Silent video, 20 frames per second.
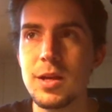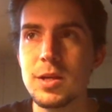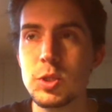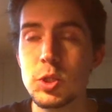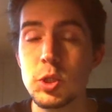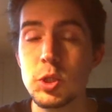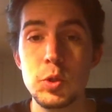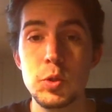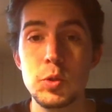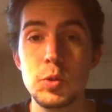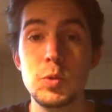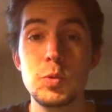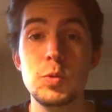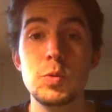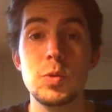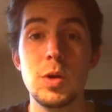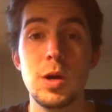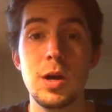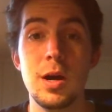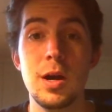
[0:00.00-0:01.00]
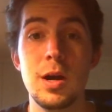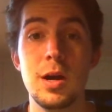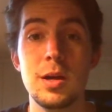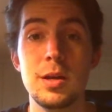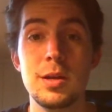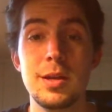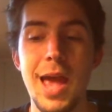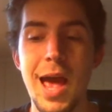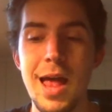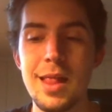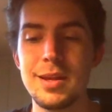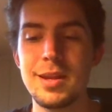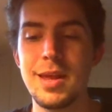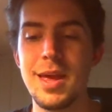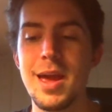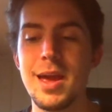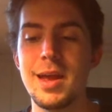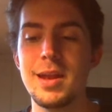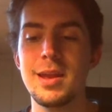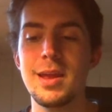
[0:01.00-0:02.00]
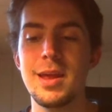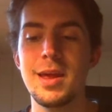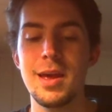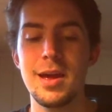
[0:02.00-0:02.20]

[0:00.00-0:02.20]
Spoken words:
to Caladan,